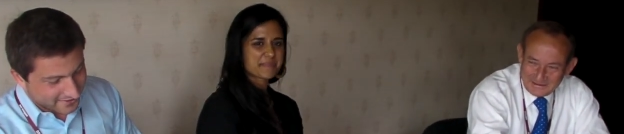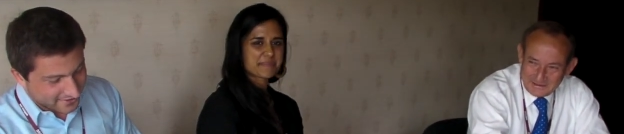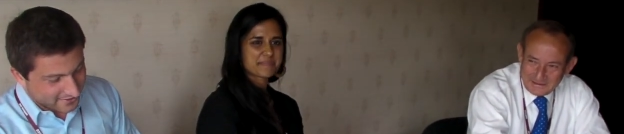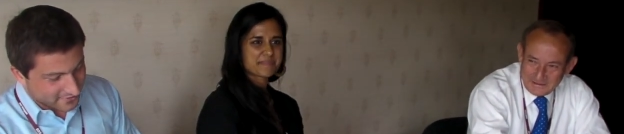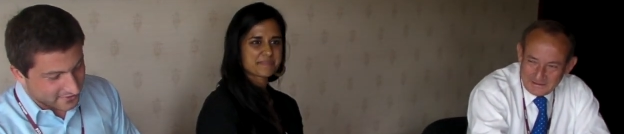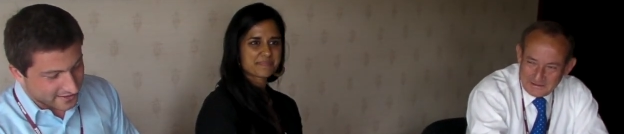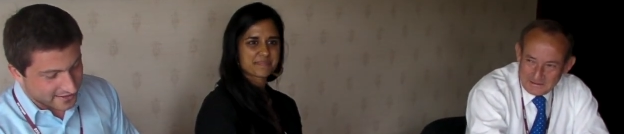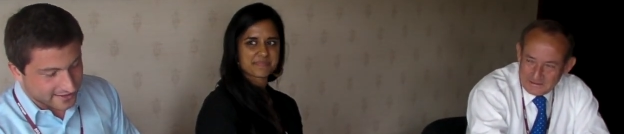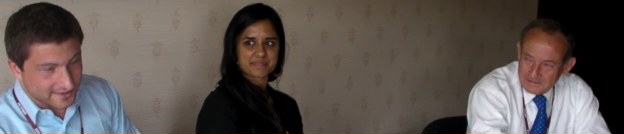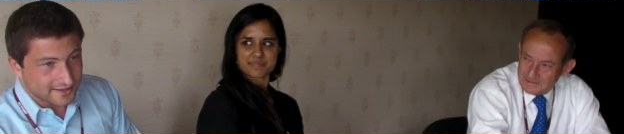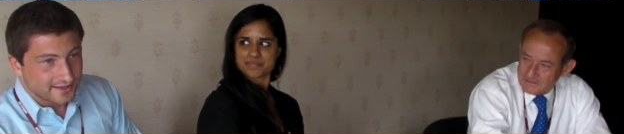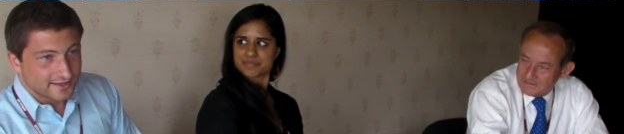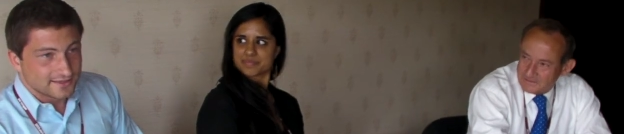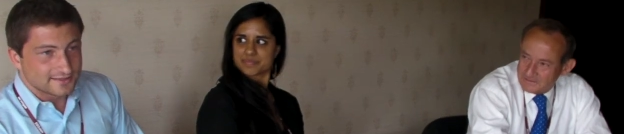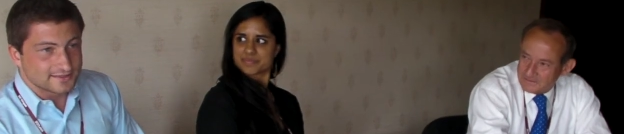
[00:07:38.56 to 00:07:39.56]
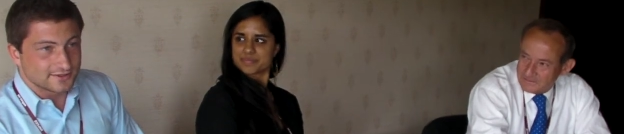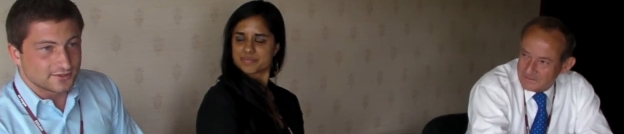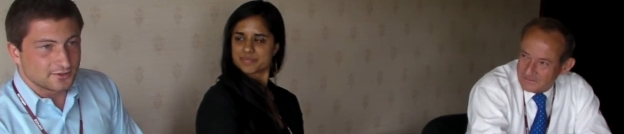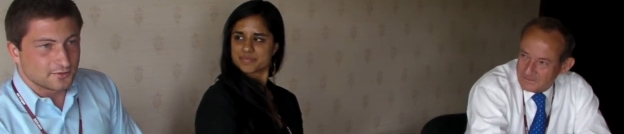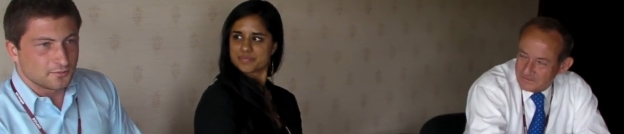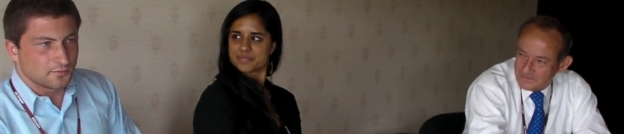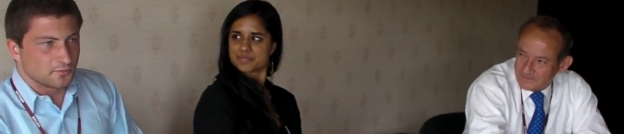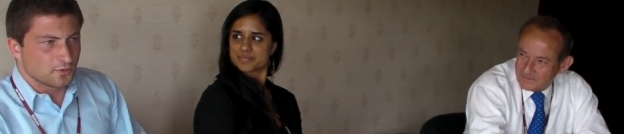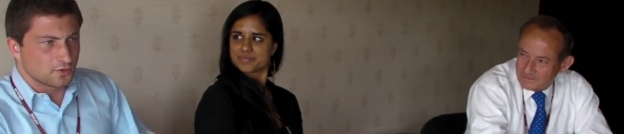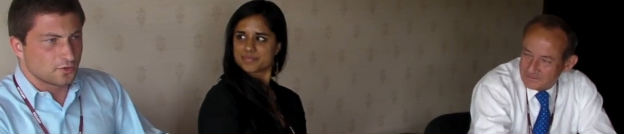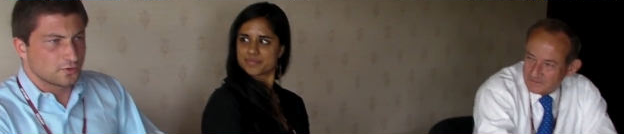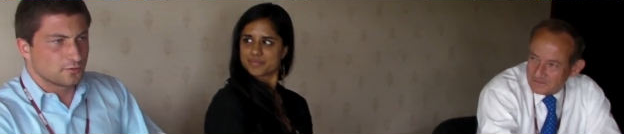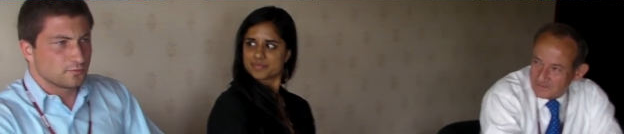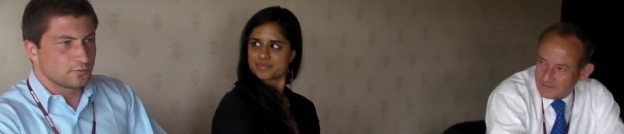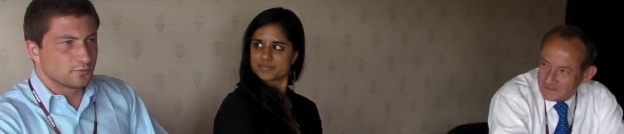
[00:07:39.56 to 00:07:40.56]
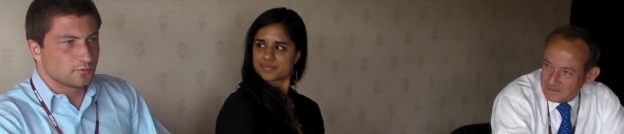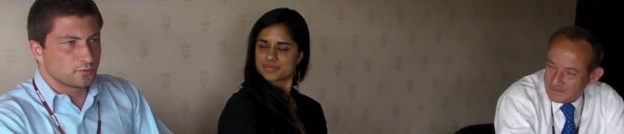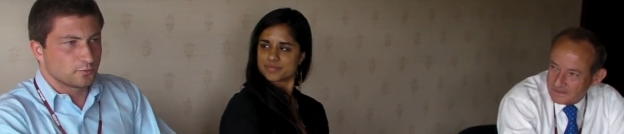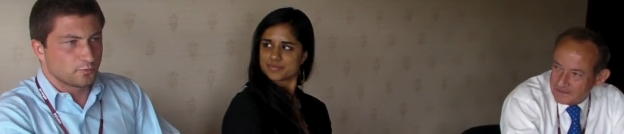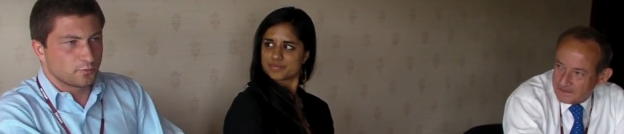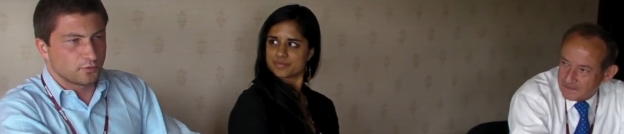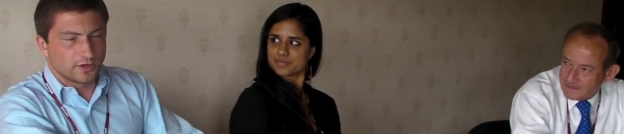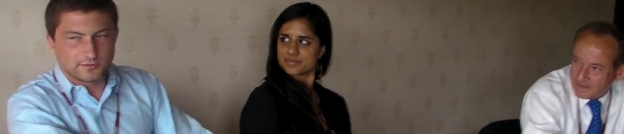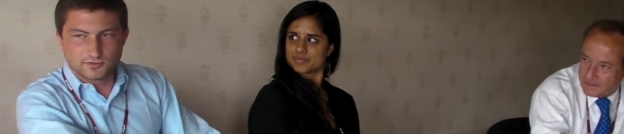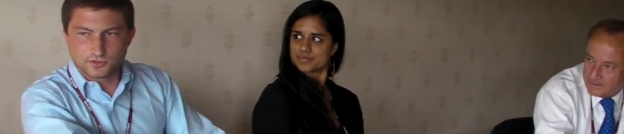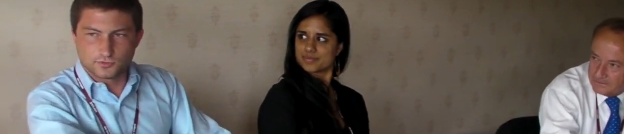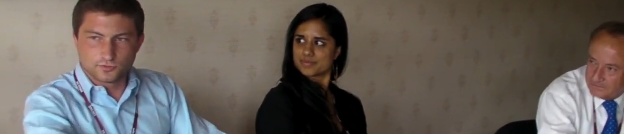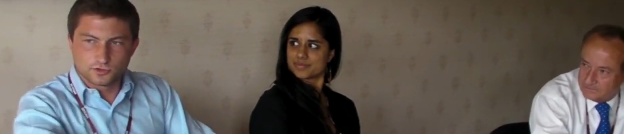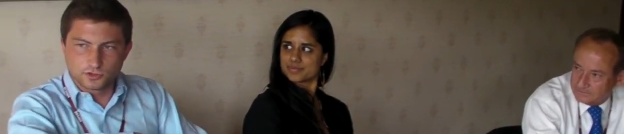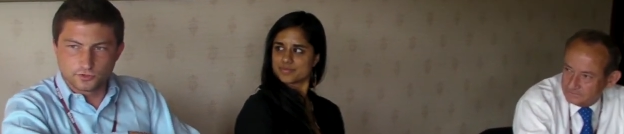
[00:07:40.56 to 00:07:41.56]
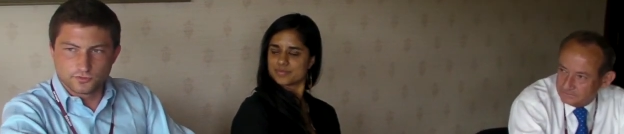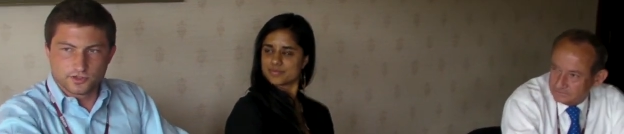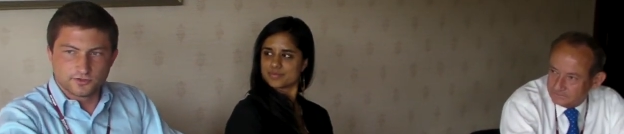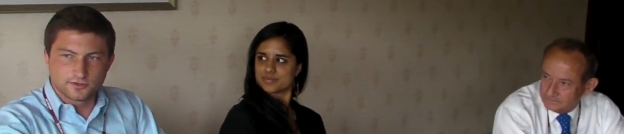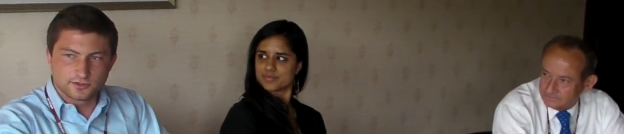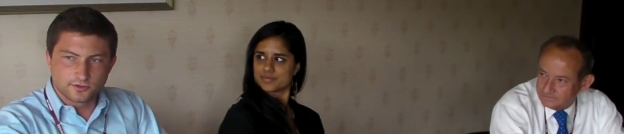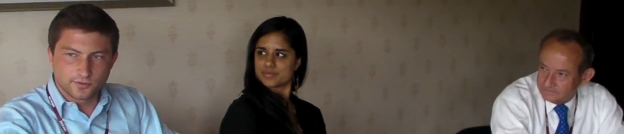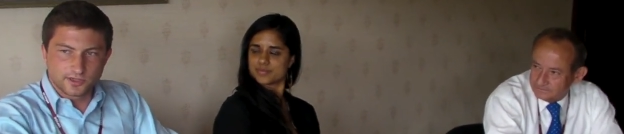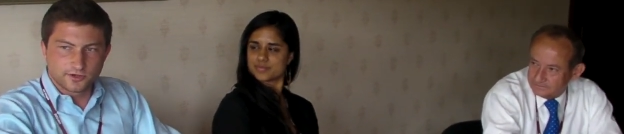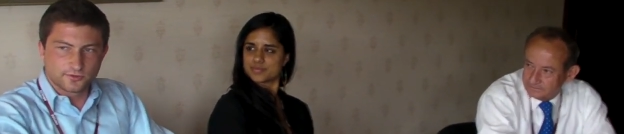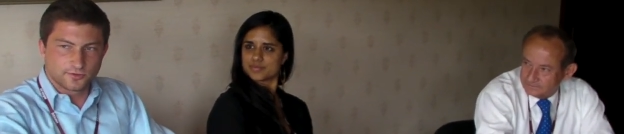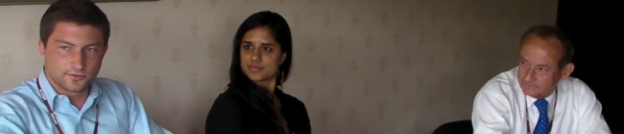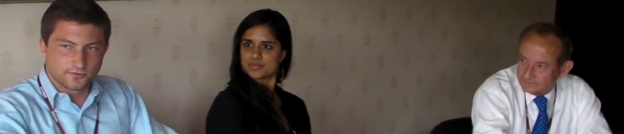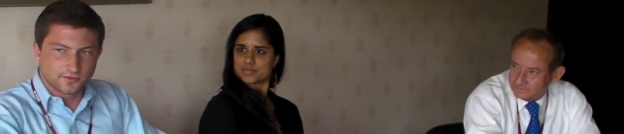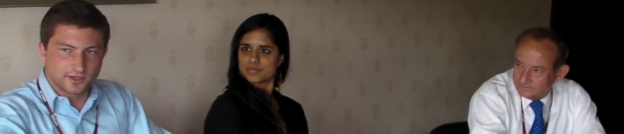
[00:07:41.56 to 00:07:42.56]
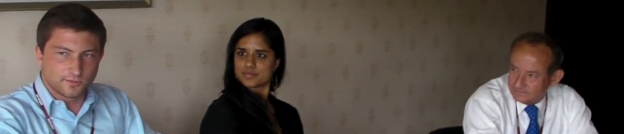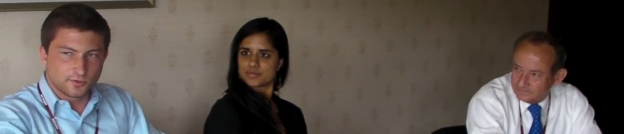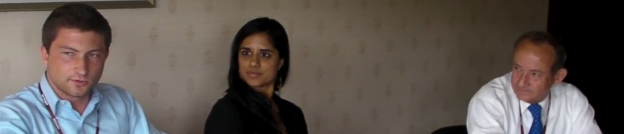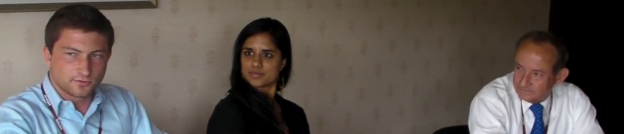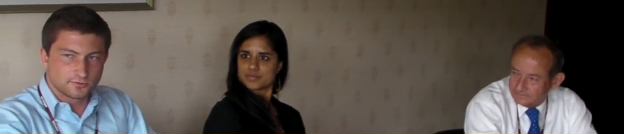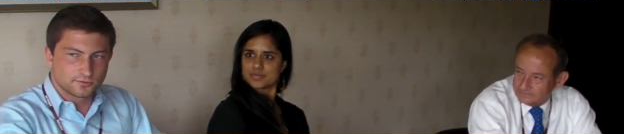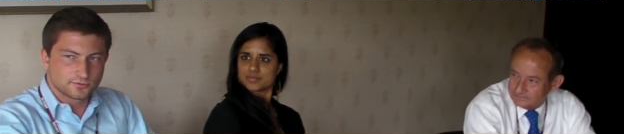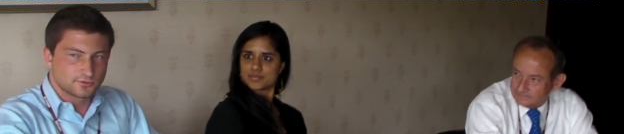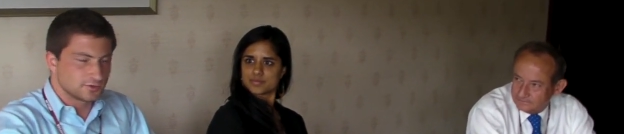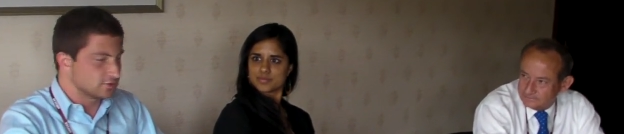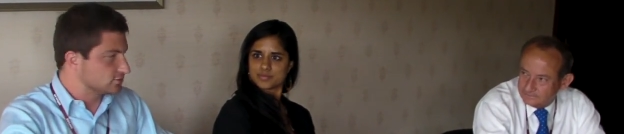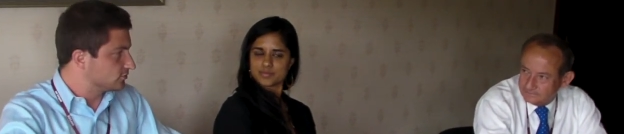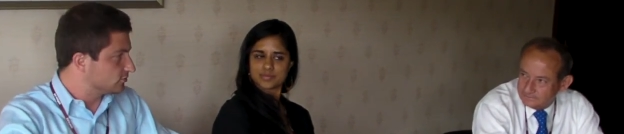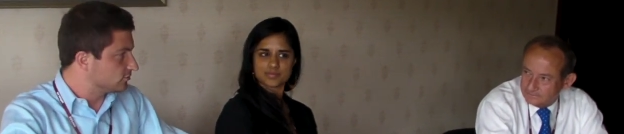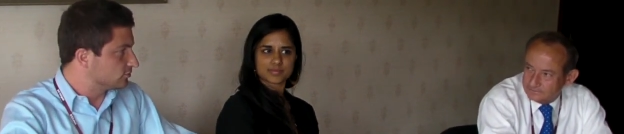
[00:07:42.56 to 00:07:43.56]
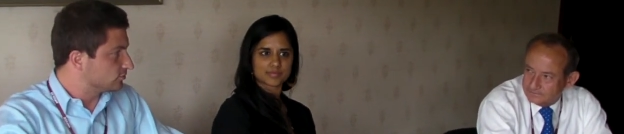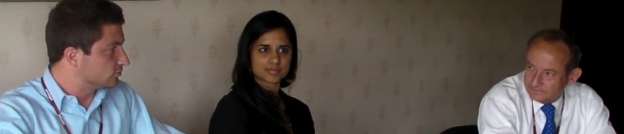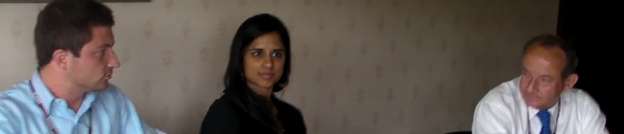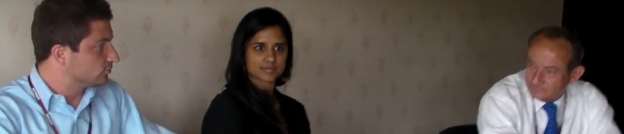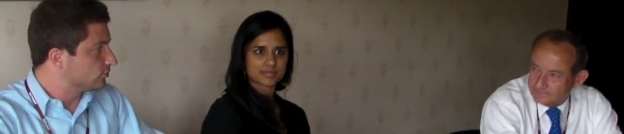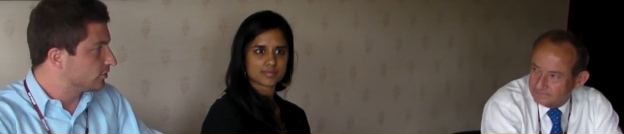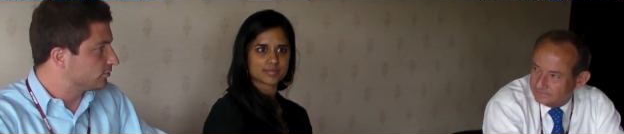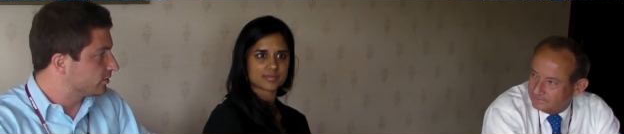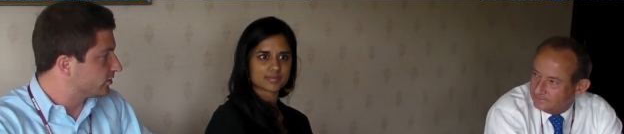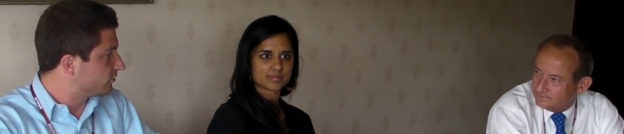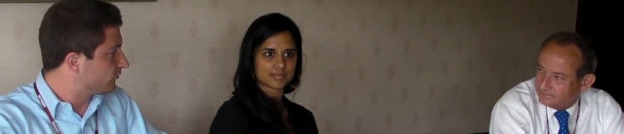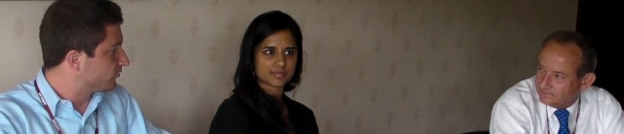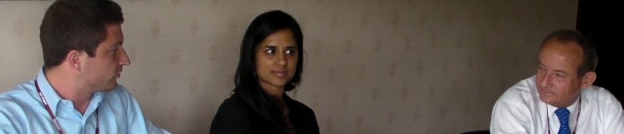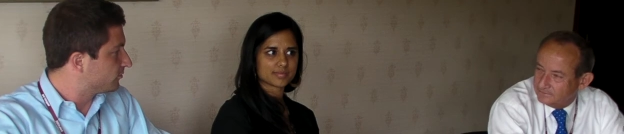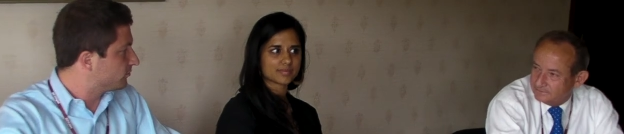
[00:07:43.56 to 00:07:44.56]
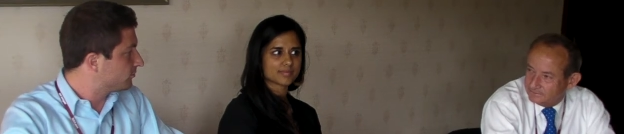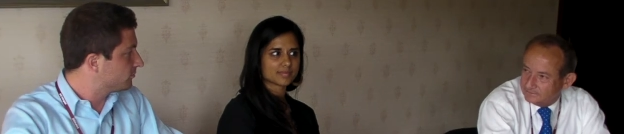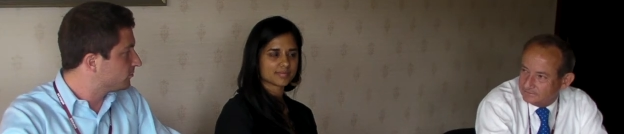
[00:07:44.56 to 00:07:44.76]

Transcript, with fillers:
Speaker 1: okay, so perhaps should we do a quick round table just to where we come from?